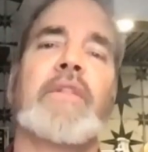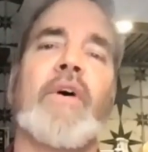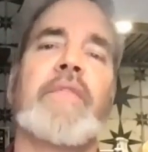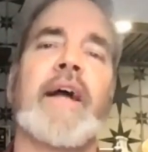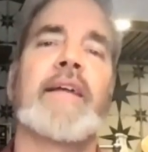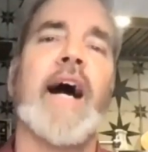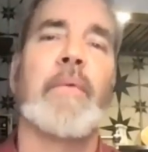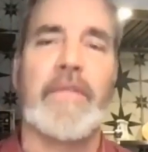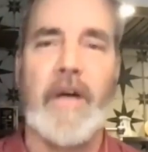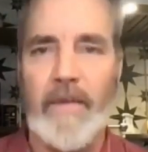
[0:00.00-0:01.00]
the Lord thy God
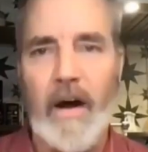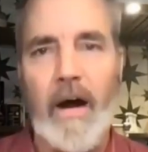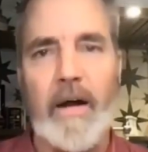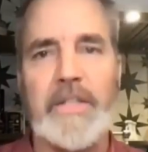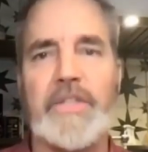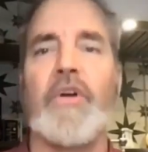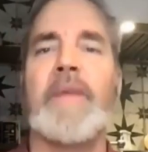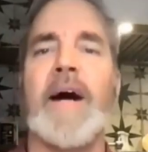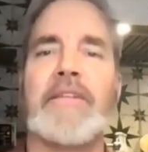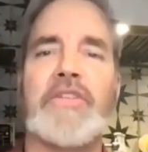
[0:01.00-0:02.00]
with all of our heart, soul,
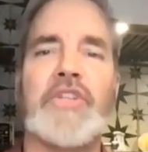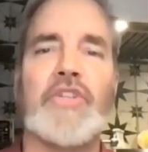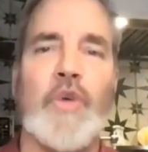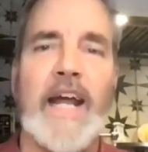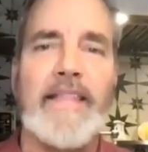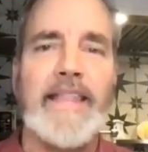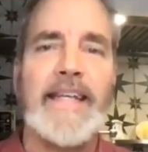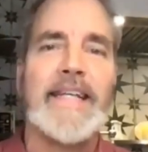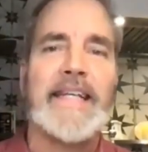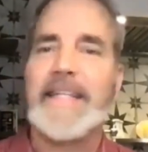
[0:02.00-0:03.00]
mind, and strength,
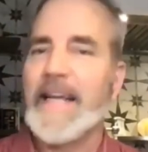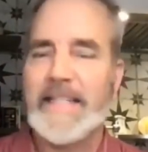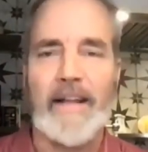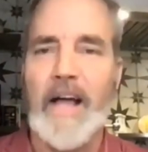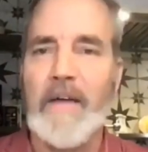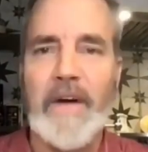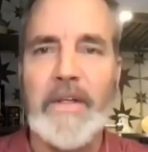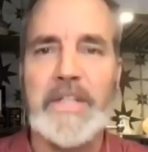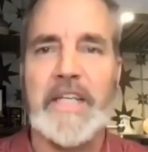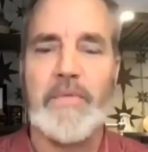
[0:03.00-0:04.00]
and to love
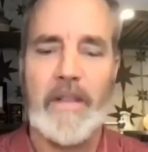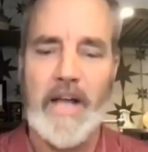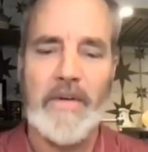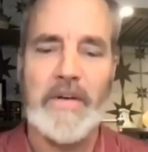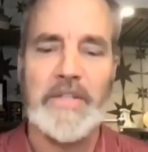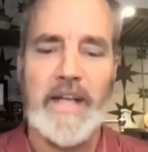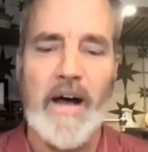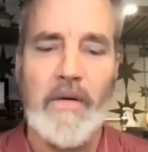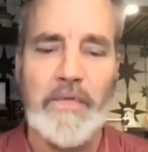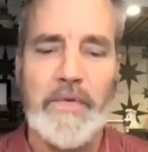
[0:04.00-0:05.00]
others as we love
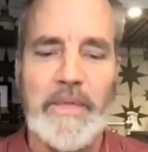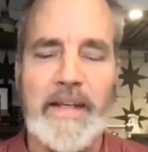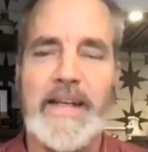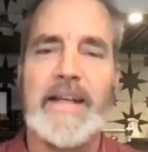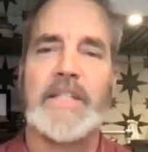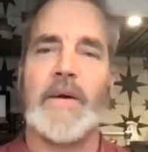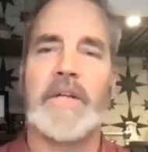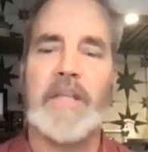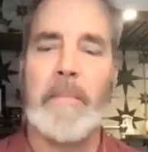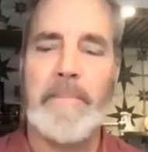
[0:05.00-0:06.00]
ourselves. So
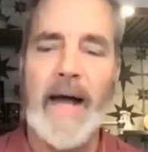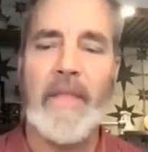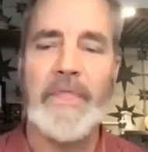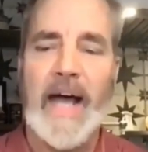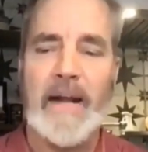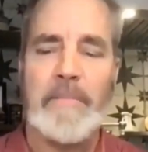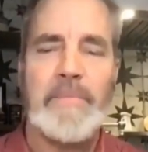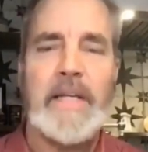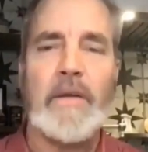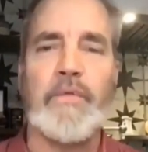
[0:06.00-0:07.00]
it's about that
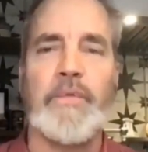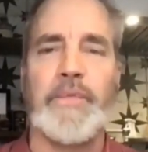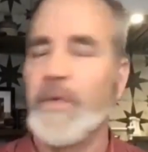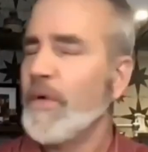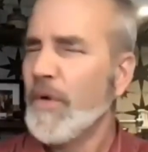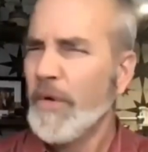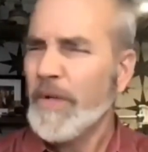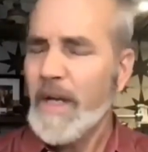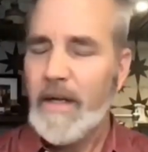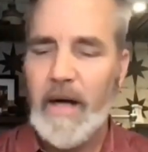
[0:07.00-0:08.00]
being
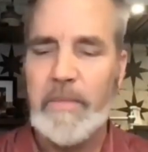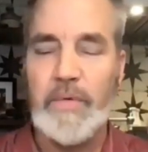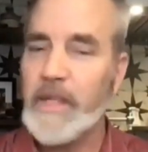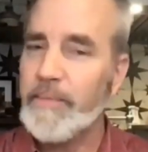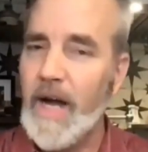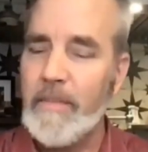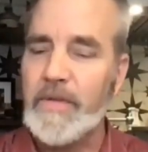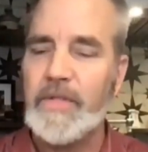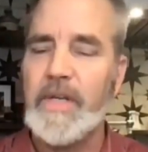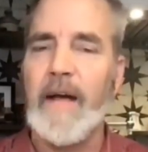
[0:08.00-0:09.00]
full comes with a
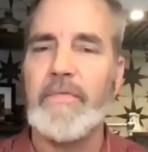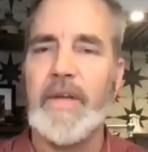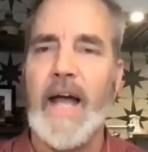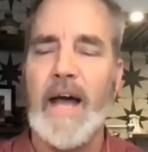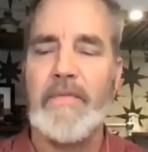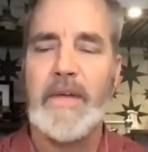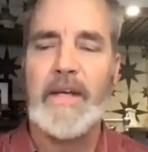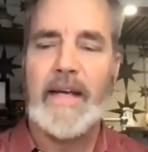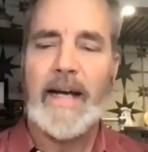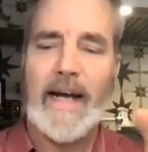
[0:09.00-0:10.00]
promise. You have to have
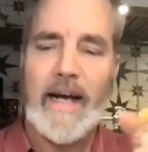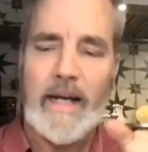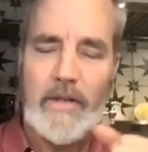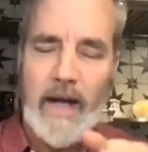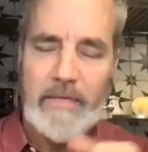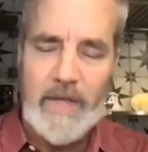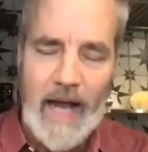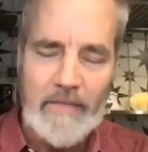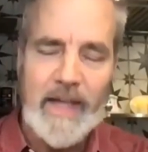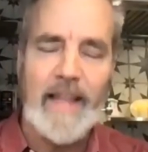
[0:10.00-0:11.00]
uh, you have to
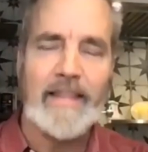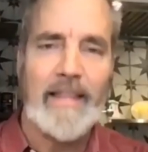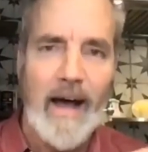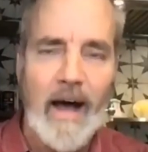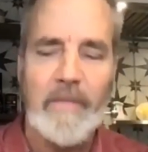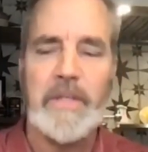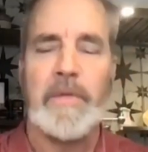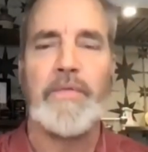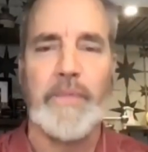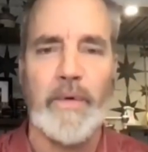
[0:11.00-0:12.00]
have that love to
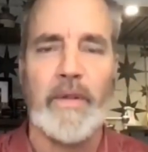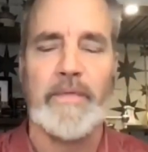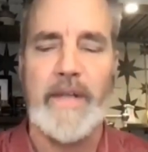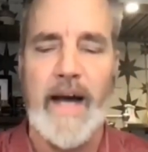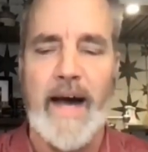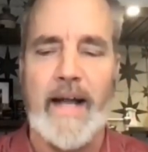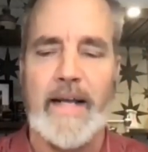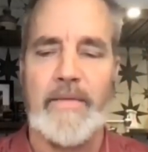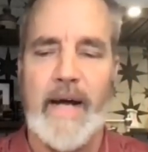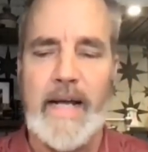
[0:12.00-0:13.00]
be full of God,
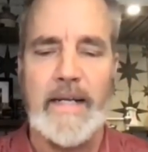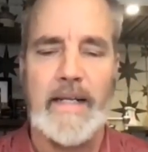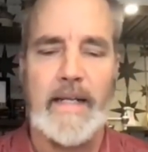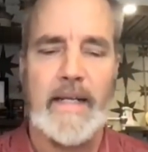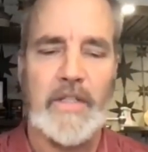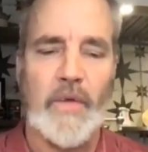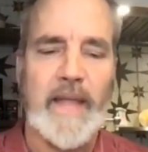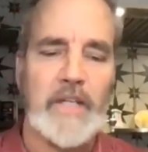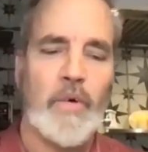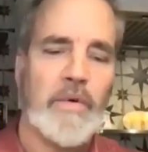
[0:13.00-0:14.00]
right? And so
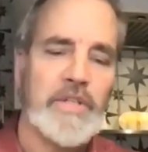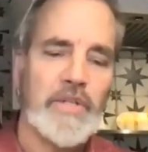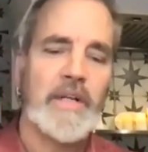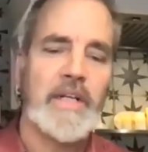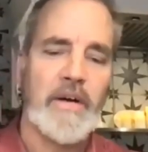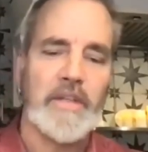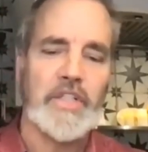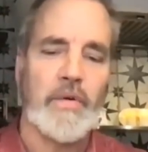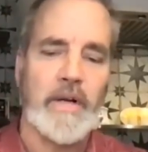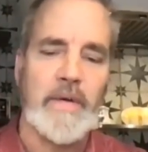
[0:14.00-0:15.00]
that's what we're doing here in
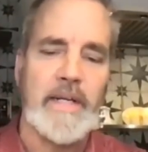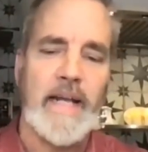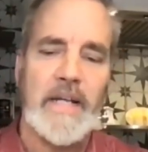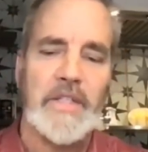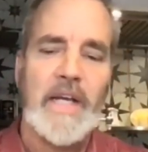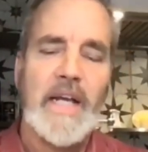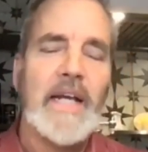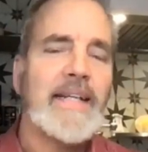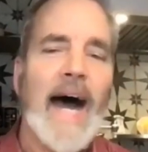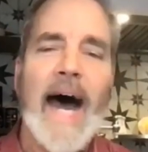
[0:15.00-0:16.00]
those 21 days.
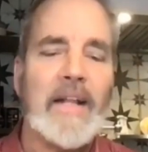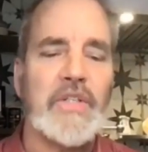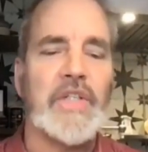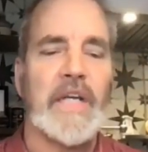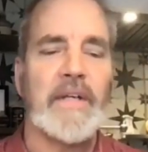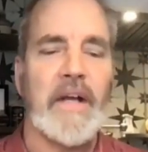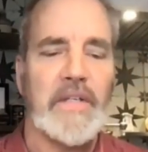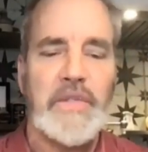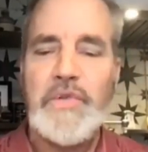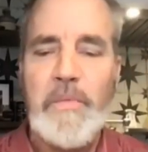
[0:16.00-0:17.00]
God is giving
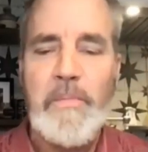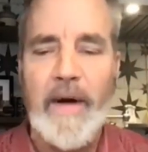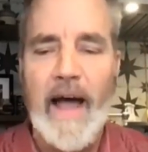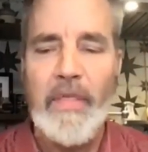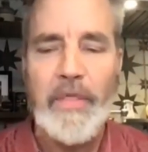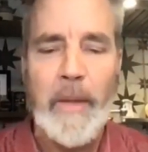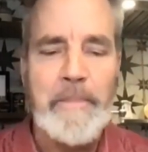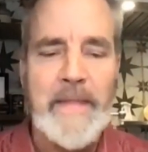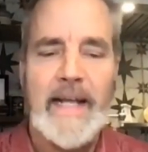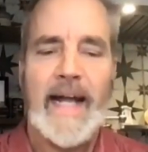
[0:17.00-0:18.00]
us new breath,
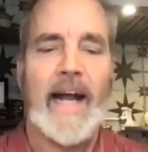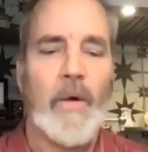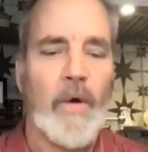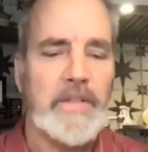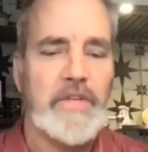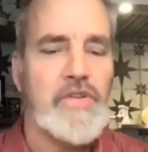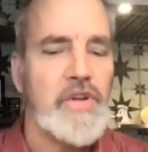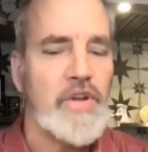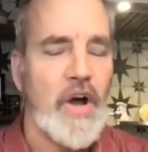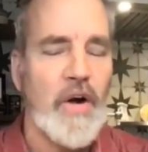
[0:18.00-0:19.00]
and I want you
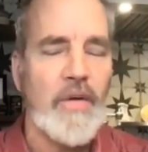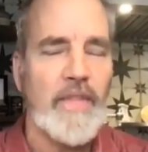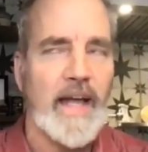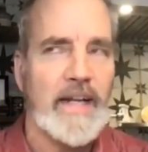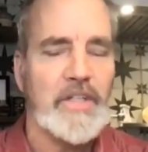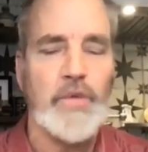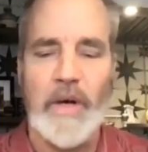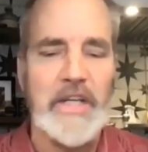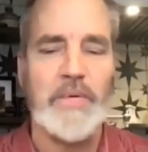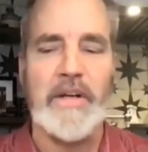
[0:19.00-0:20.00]
to know that in
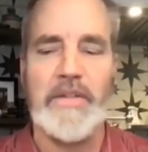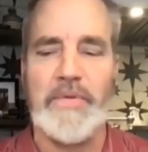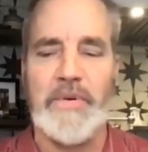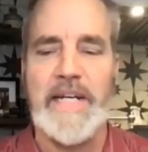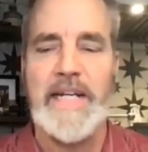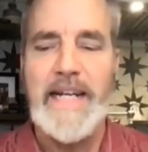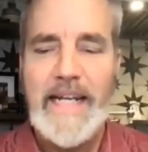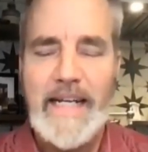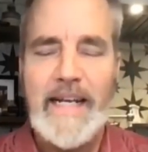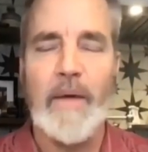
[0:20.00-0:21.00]
2023,
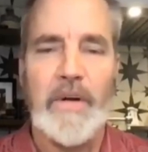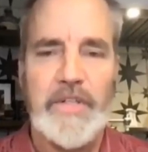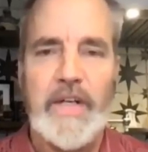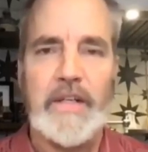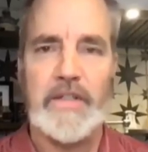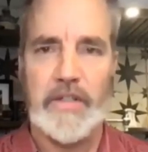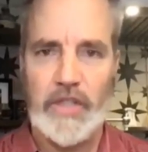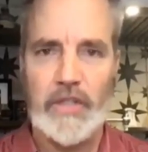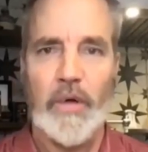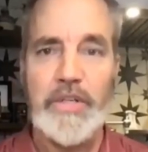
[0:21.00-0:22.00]
I want you guys to
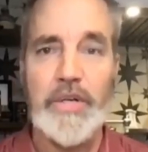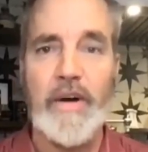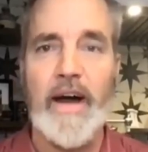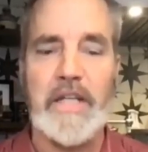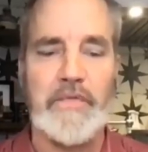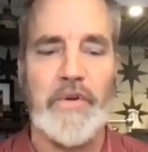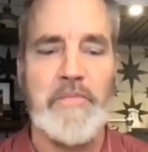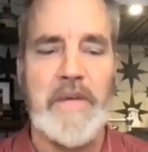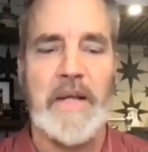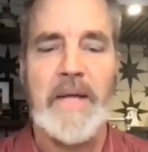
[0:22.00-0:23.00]
just close your eyes for a
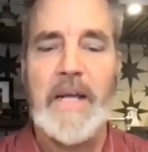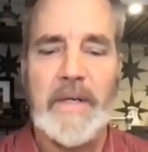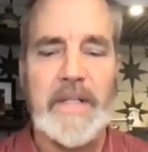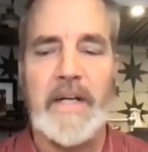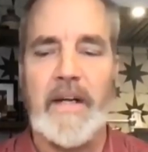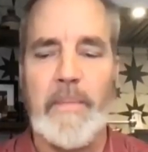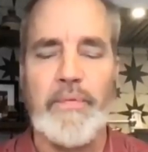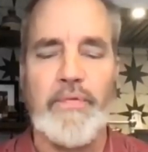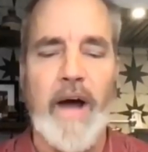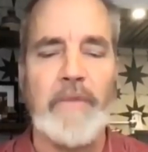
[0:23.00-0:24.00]
minute because I'm going to
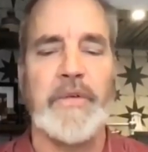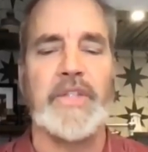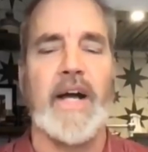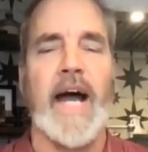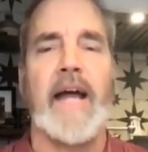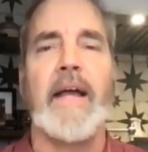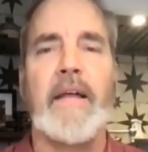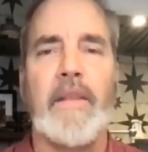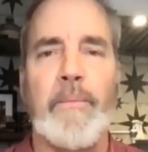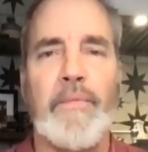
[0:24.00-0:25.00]
prophesy
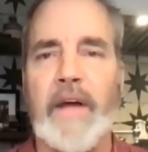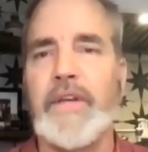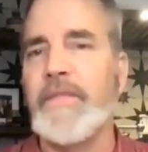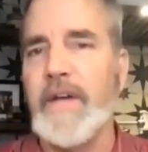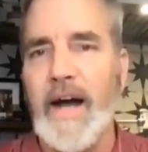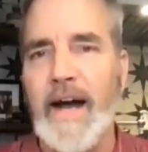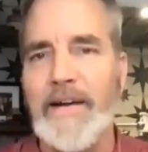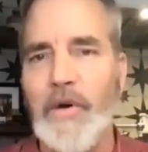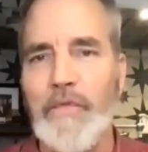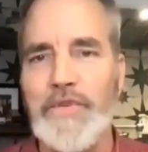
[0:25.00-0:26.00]
the breath of
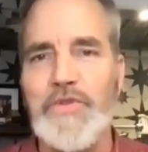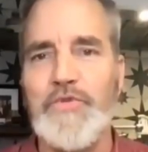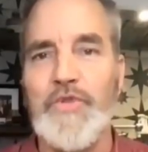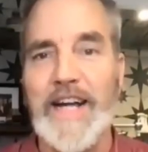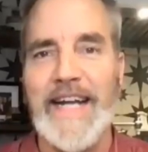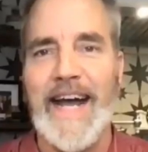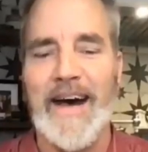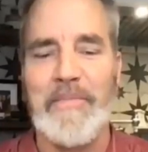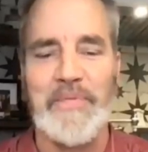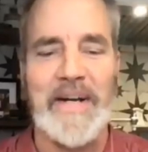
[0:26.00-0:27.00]
God over you right
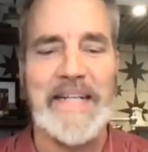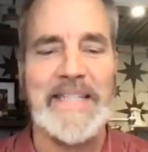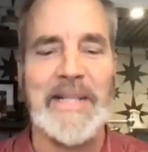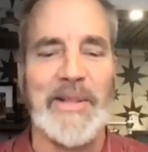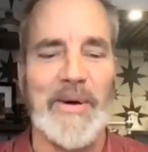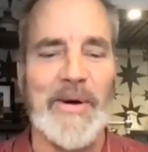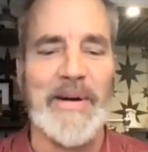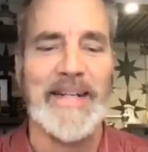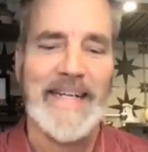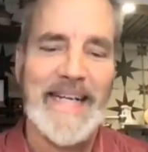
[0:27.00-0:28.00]
now. Praise the
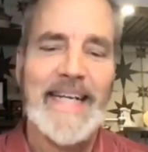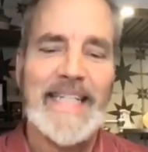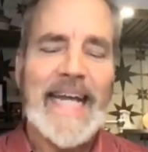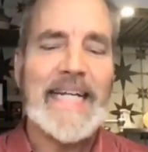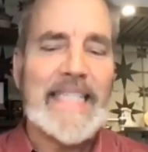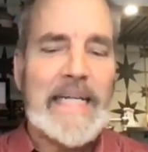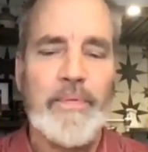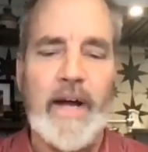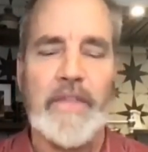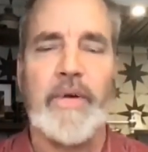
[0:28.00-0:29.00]
Lord. Take a deep
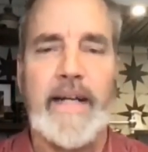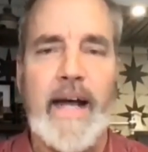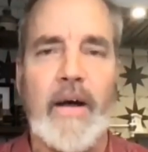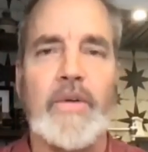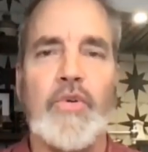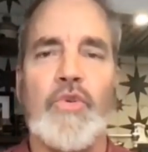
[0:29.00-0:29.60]
breath right now.